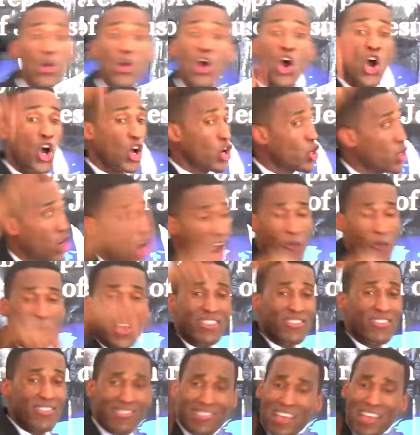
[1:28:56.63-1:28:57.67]
to
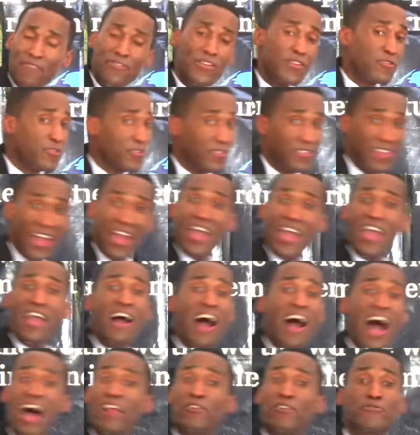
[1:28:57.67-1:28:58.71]
current
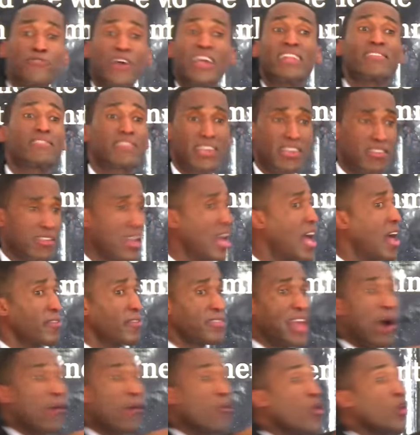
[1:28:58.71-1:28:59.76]
day Adventists
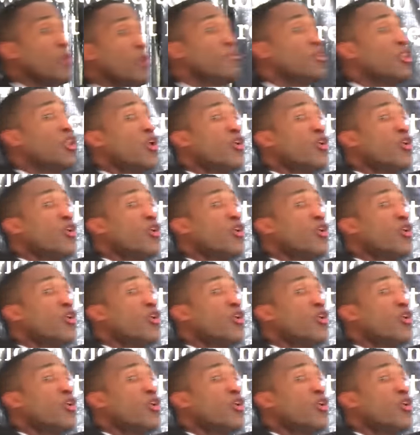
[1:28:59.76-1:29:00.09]
that